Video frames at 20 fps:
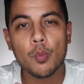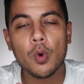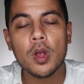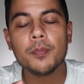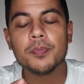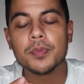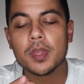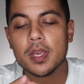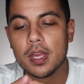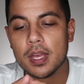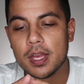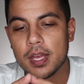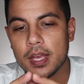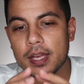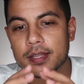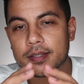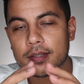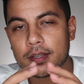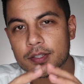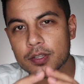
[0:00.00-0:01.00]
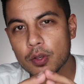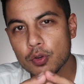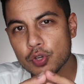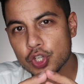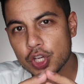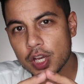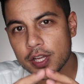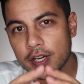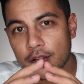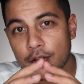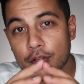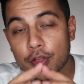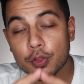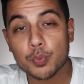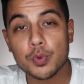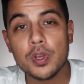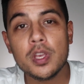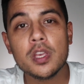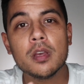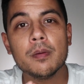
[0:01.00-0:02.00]
Well, it's associating
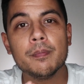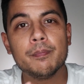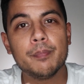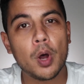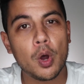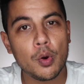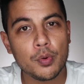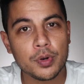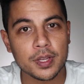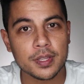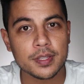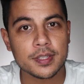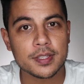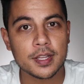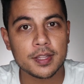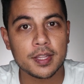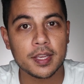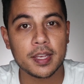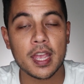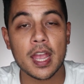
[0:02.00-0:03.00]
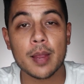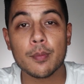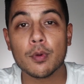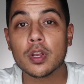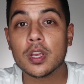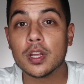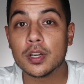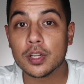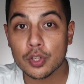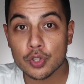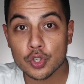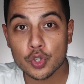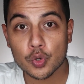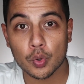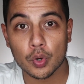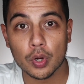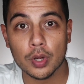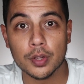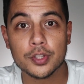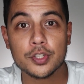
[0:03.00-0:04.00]
three components that the camera can
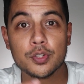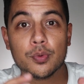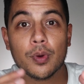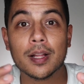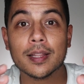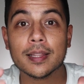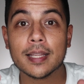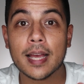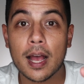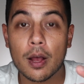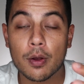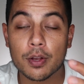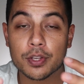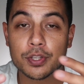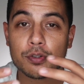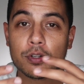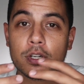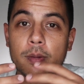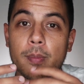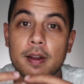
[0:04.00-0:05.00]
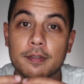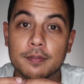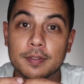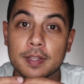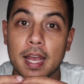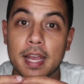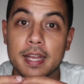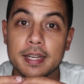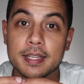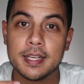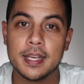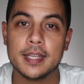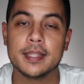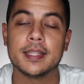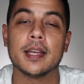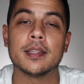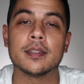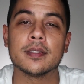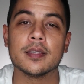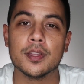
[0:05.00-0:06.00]
control to allow a certain amount of light to hit
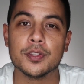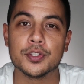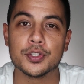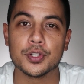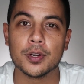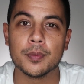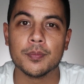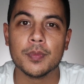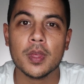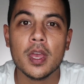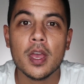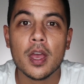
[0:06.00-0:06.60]
that sensor.